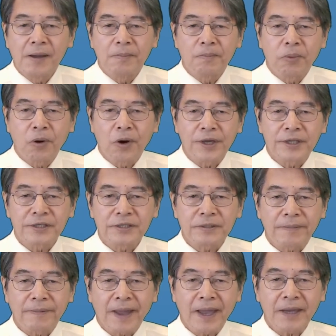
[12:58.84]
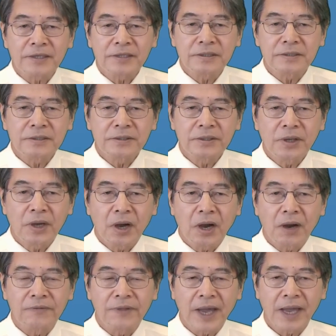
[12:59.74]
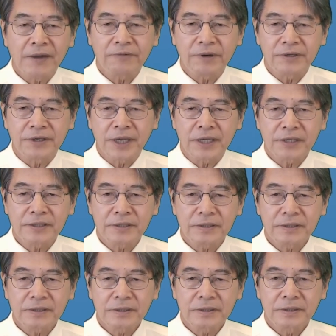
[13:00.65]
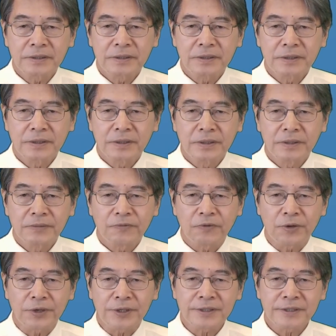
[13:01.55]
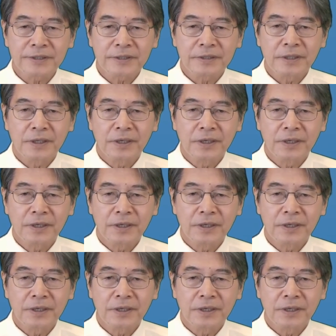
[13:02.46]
points of action of the HIFU radiation force